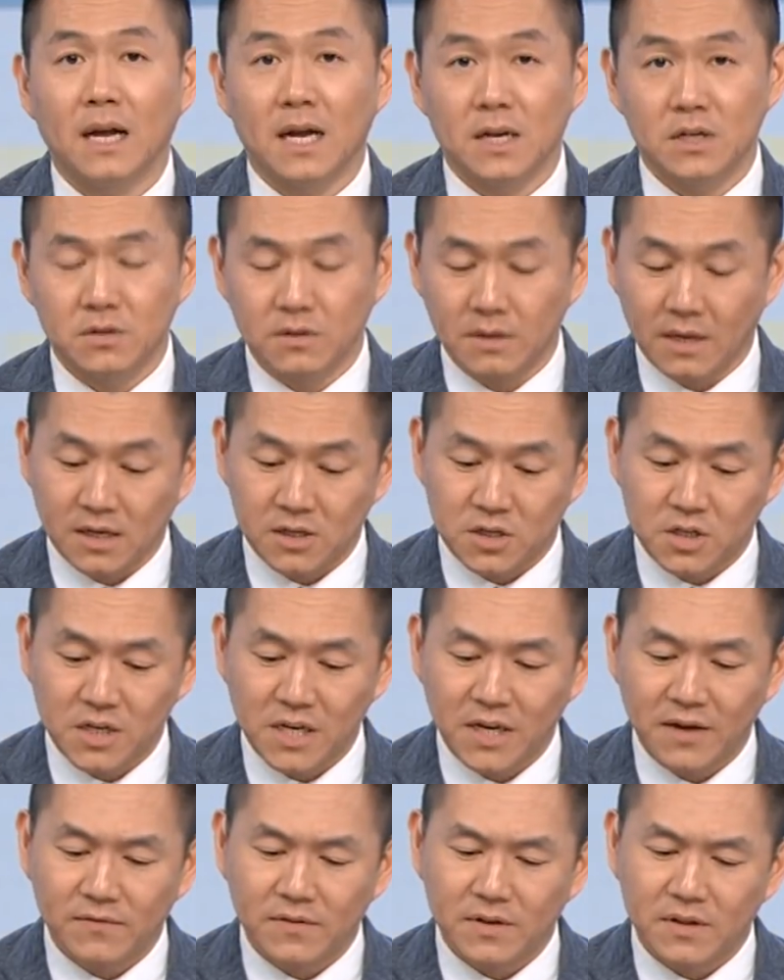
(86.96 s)
actually
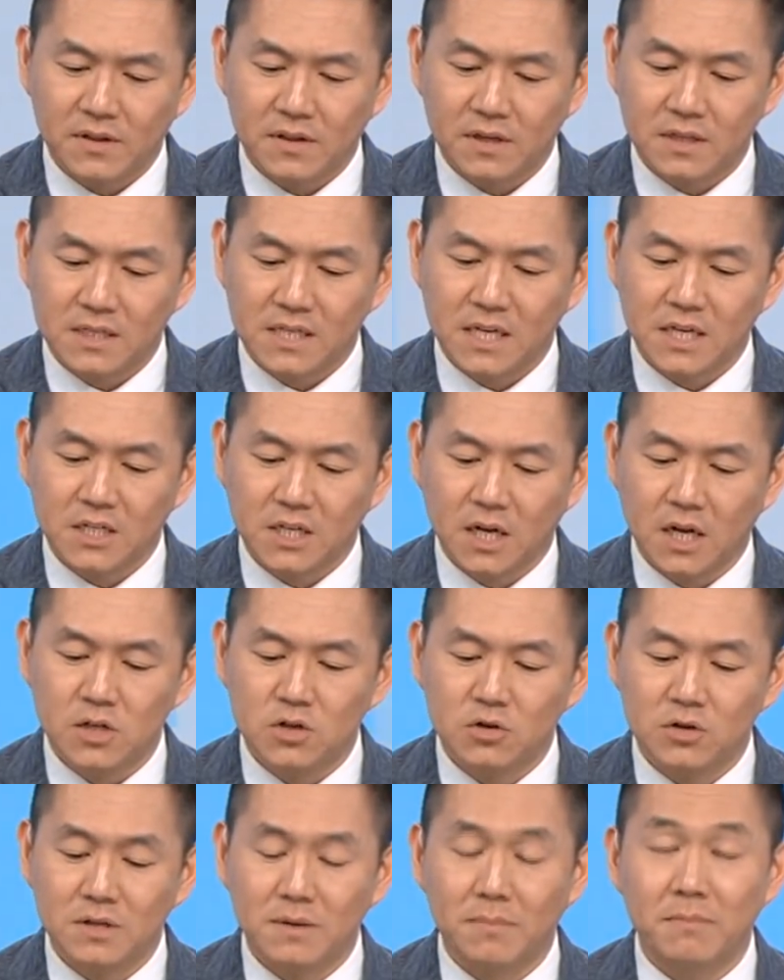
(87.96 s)
achieved
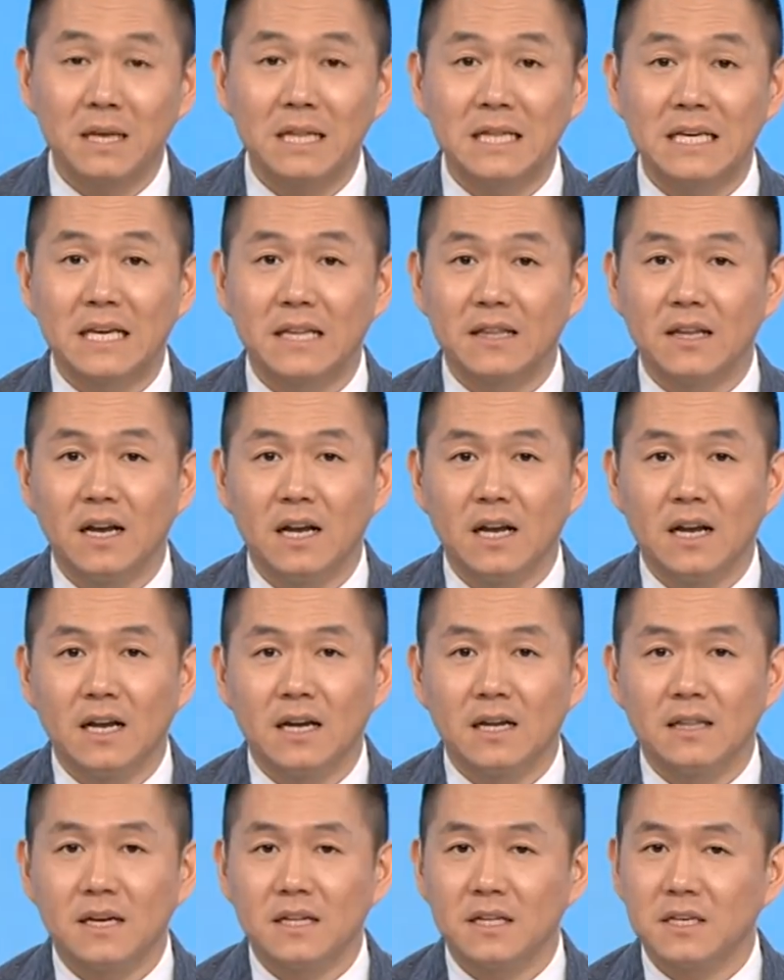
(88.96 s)
600 billion.
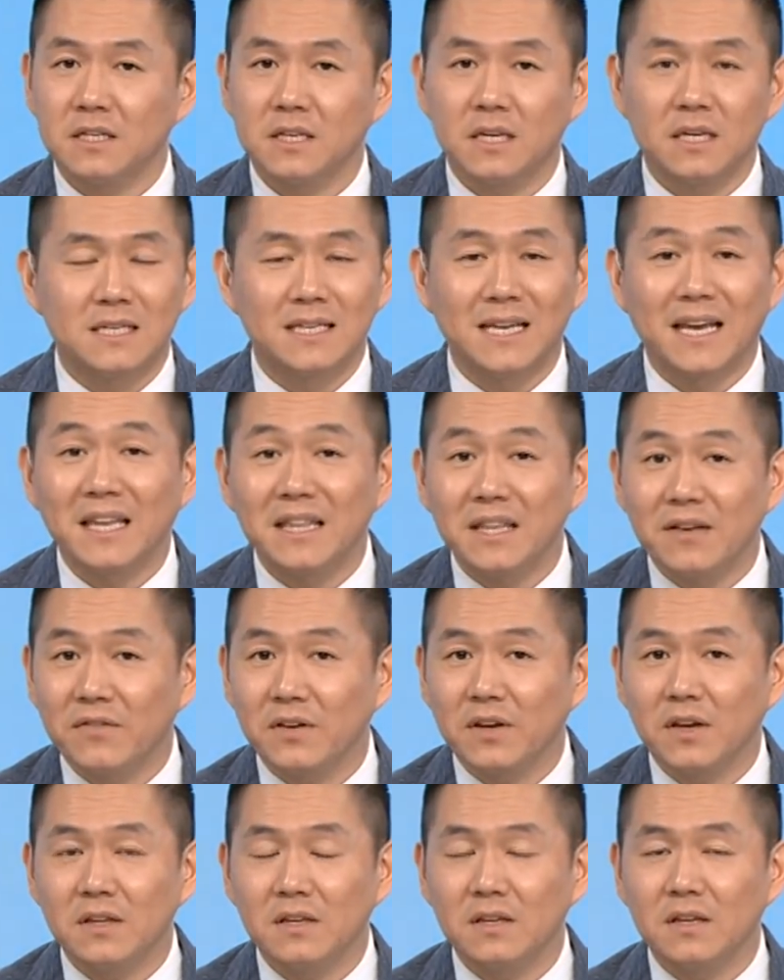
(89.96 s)
That is a
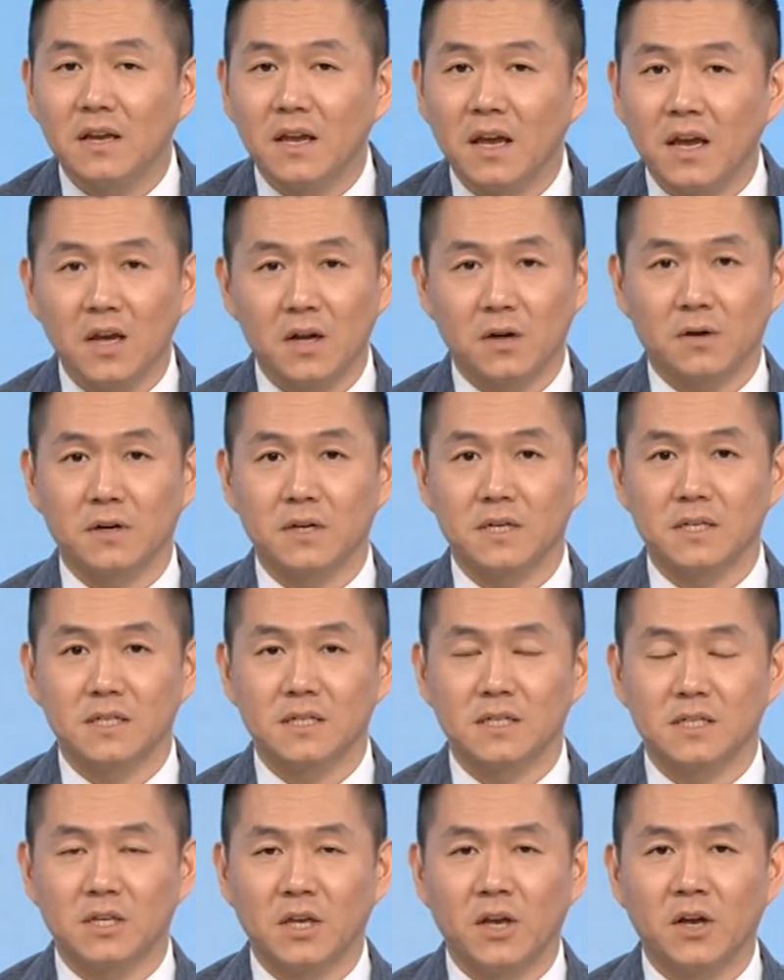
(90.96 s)
significant
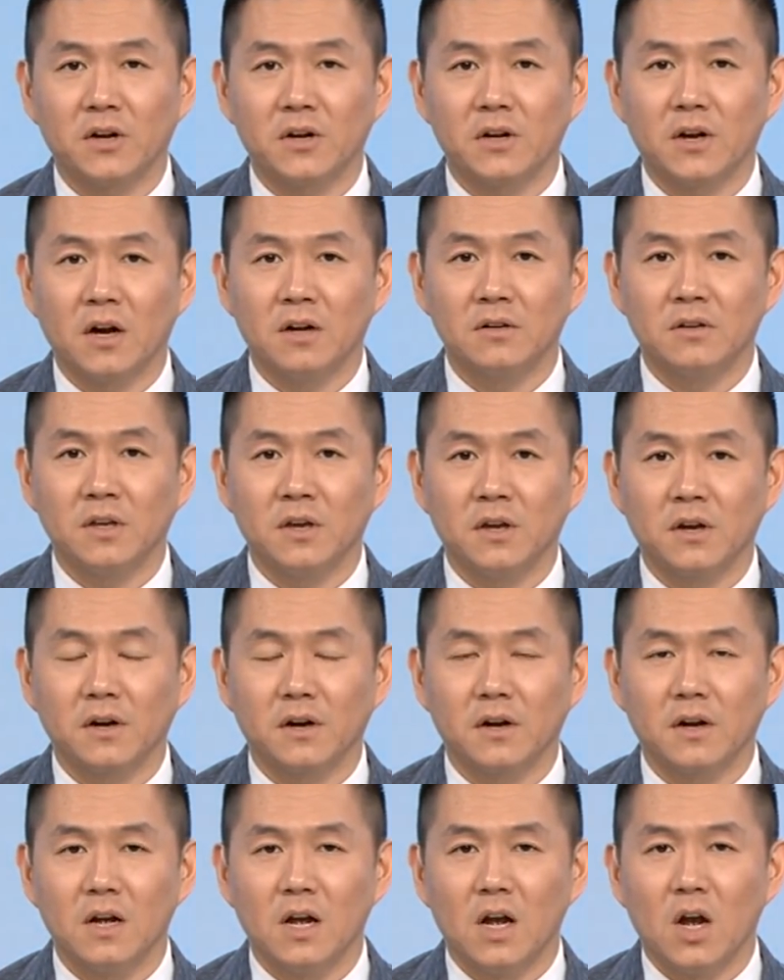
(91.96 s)
increase year on
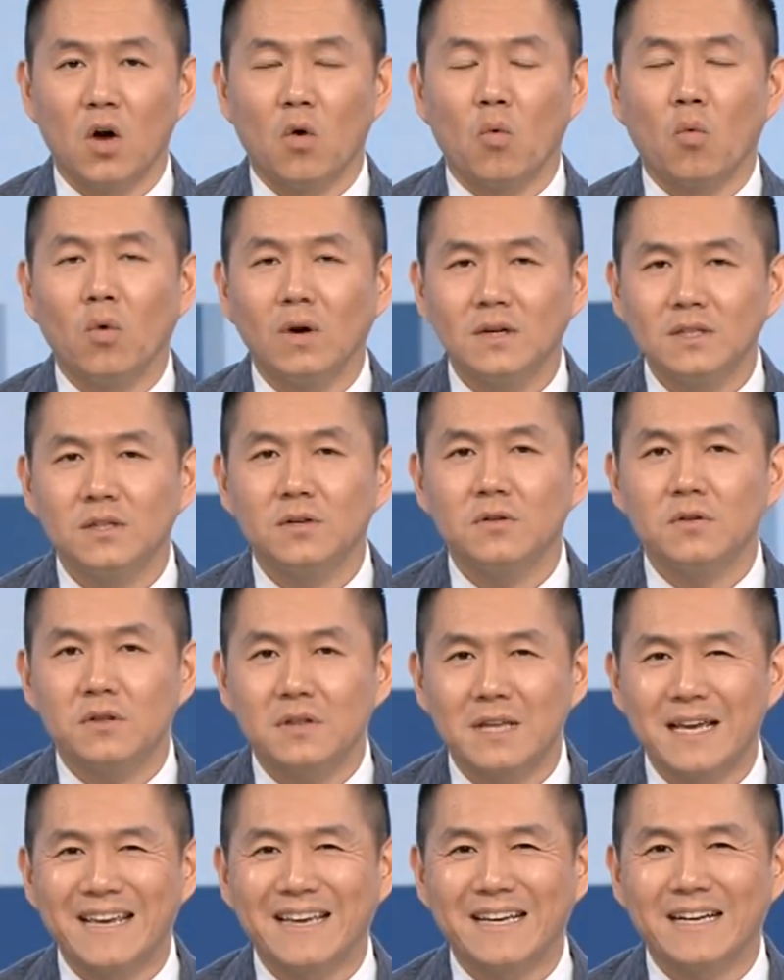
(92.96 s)
year. What do you
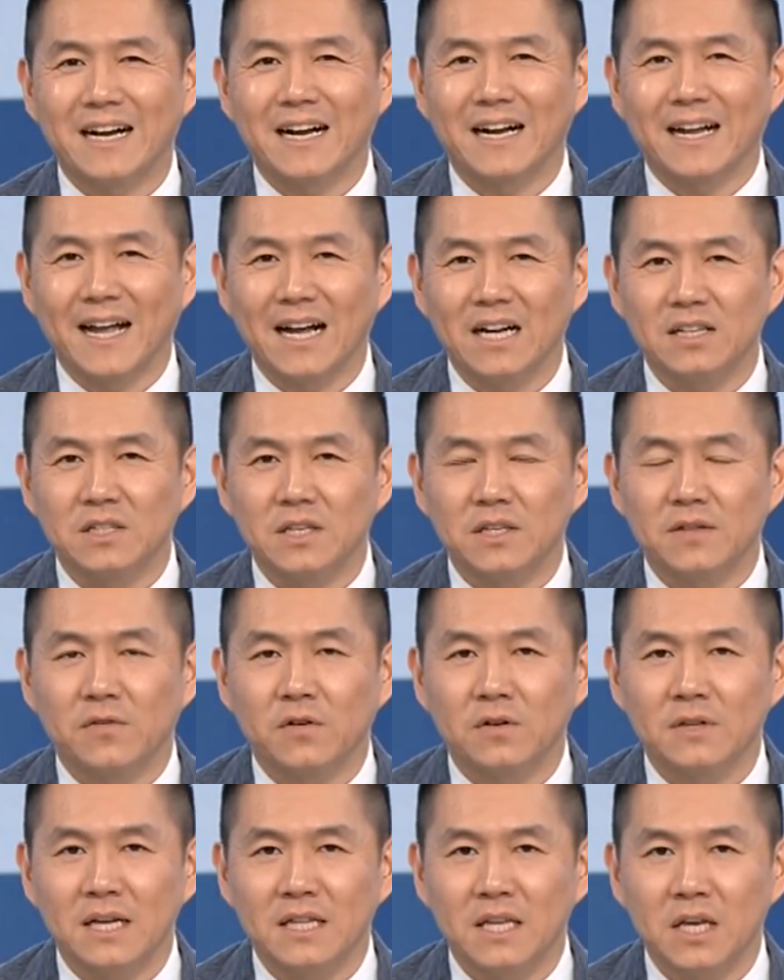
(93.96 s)
think accounted
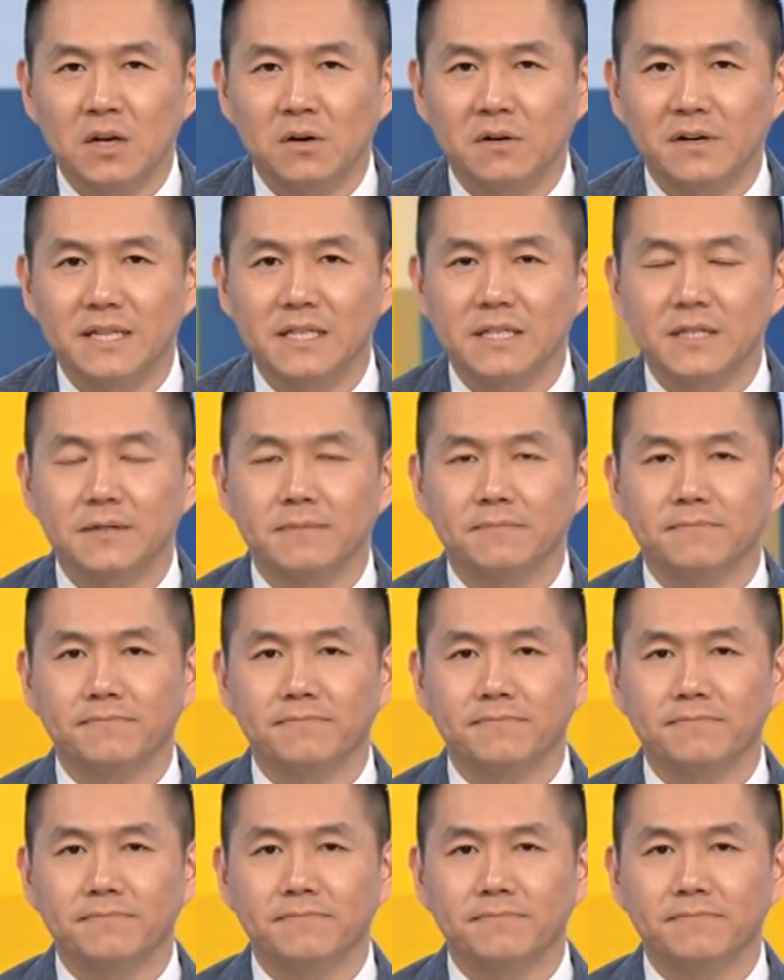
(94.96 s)
for that increase?